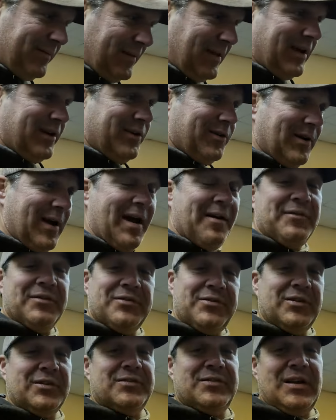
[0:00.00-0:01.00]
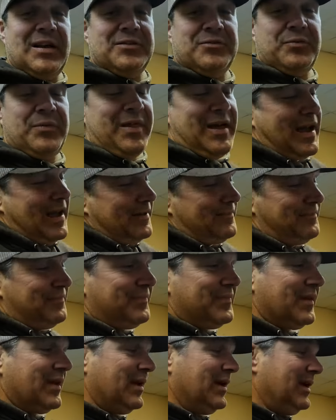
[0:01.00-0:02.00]
that you're having success with that,
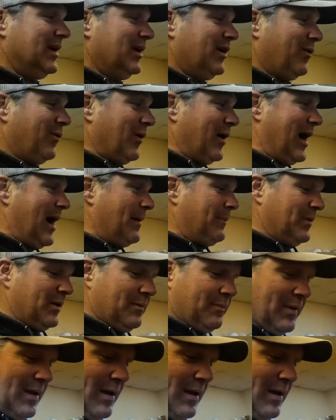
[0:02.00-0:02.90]
and we're happy to